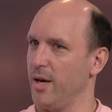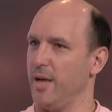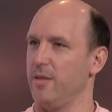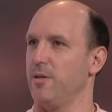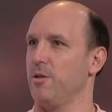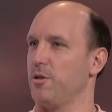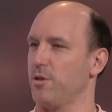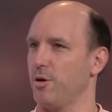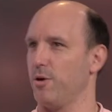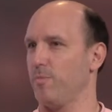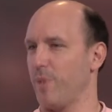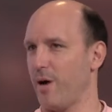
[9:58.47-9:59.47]
And then the
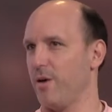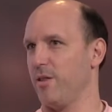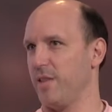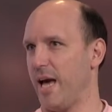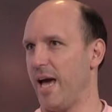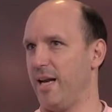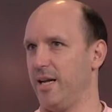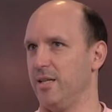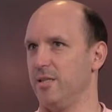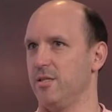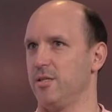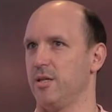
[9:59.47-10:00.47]
third part of that
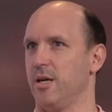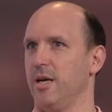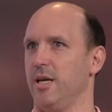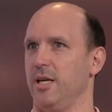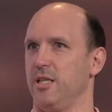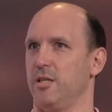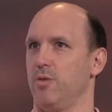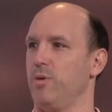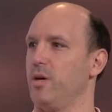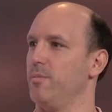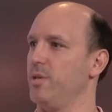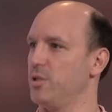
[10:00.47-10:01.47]
is is that we
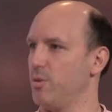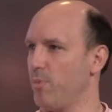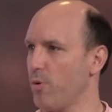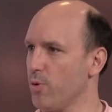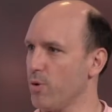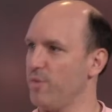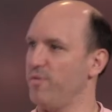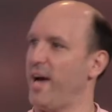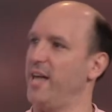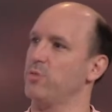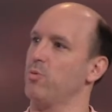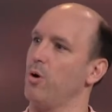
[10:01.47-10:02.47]
can be supportive
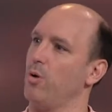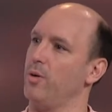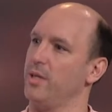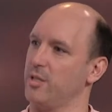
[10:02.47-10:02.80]
as we're holding